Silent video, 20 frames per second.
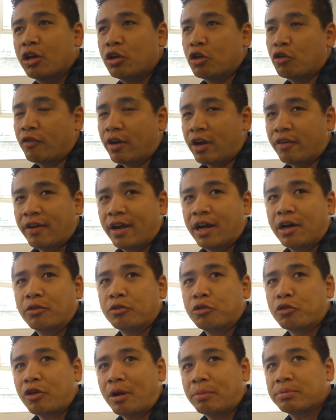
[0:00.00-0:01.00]
You run
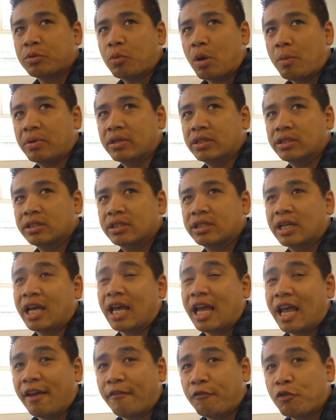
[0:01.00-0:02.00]
around, you grab some weapons.
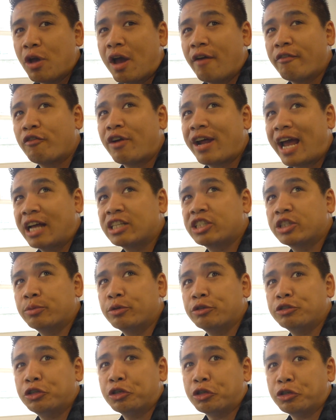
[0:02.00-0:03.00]
If you have the right
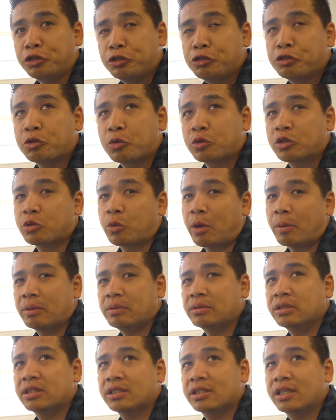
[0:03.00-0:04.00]
attributes, you can use those
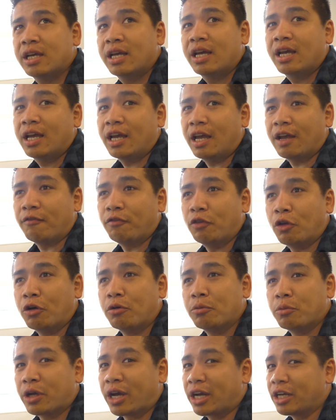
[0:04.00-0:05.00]
weapons. If
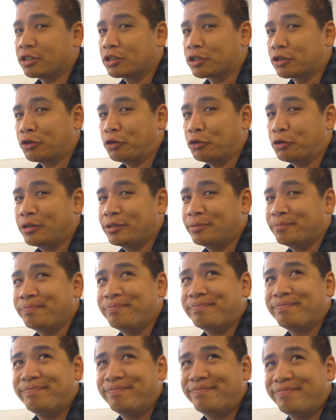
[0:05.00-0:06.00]
not, you're kind of screwed.
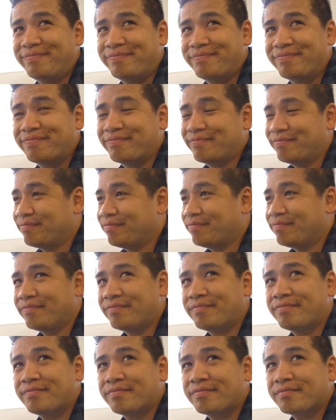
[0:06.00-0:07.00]
And are you building
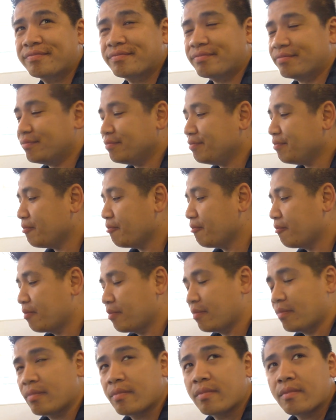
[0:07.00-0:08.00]
the uh, the,
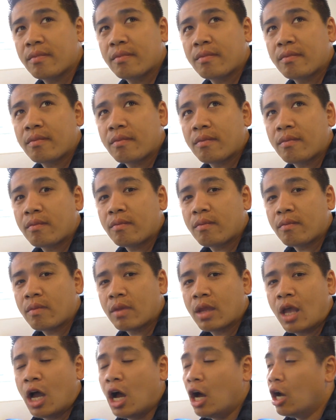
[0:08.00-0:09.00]
the uh, game here,
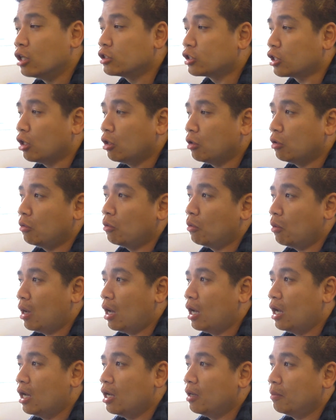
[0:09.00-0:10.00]
the developing So it?
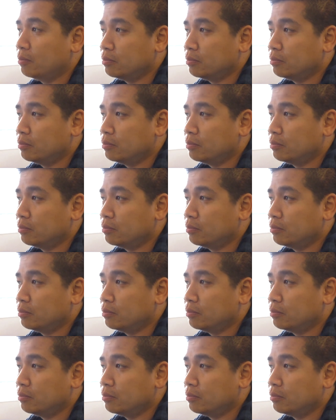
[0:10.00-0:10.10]
Yeah.